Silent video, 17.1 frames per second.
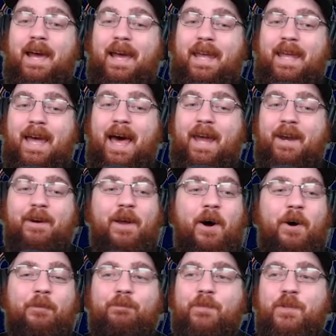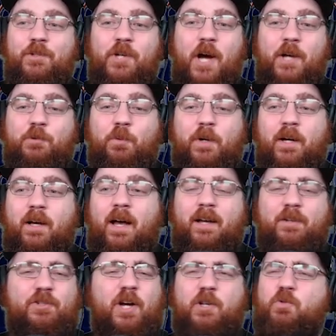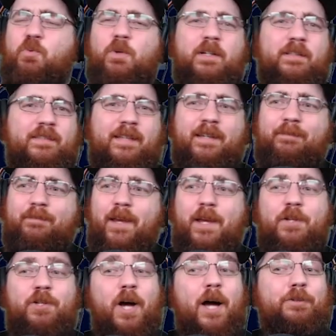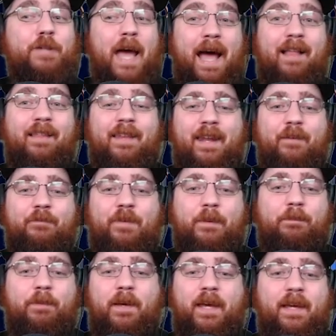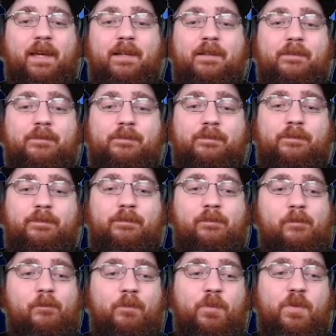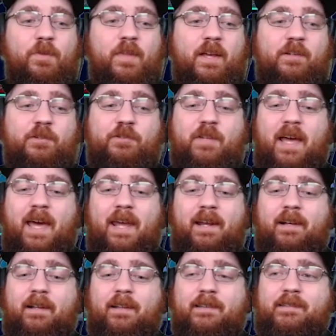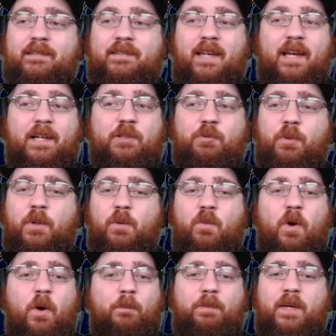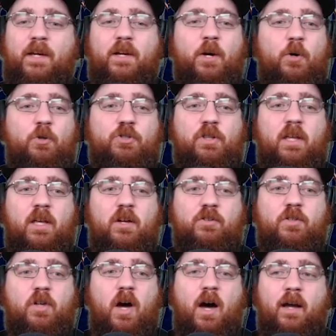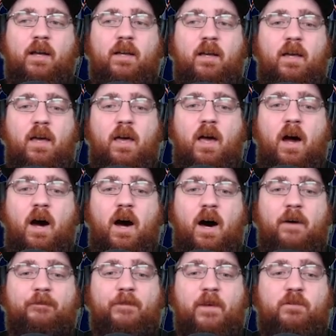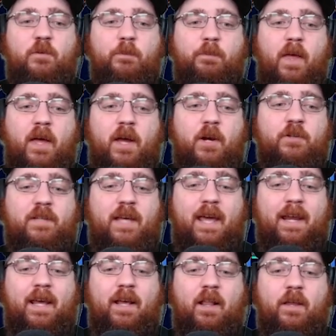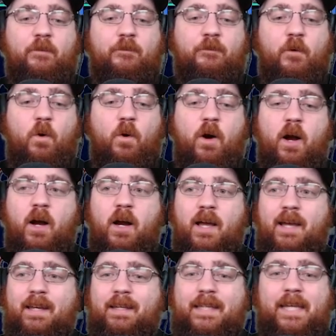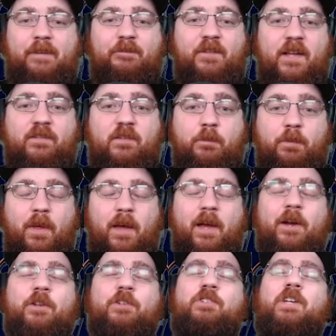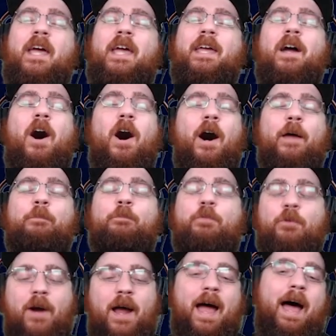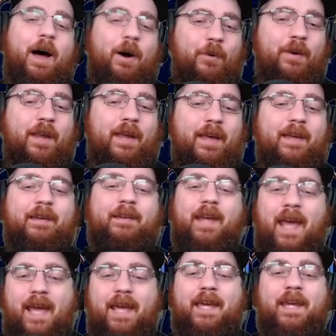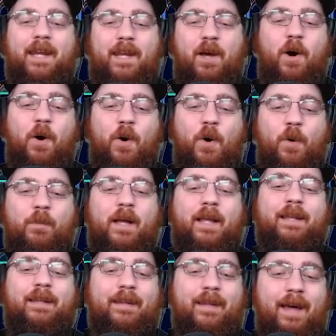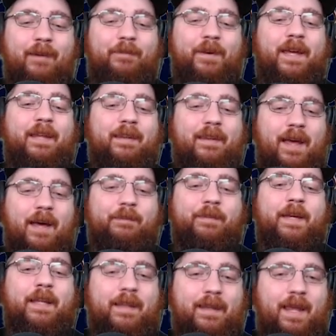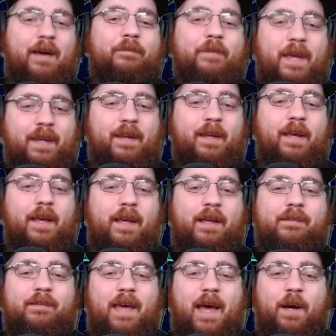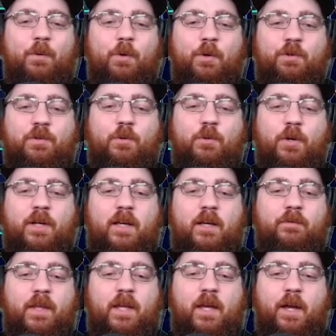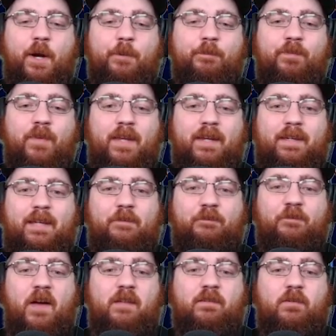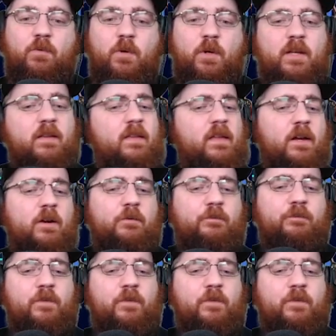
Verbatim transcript: Yeah, I don't know. Josh, well, uh, Josh Wilson, Josh Allen MVP. There's Tannehill at six. We won't be in Coach of the Year talk. Offensive player Tannehill at four. Defensive player On Brown. Taking it home. Love it, love it, love it. Zach Wilson, Rookie of the Year. Defensive Rookie of the Year.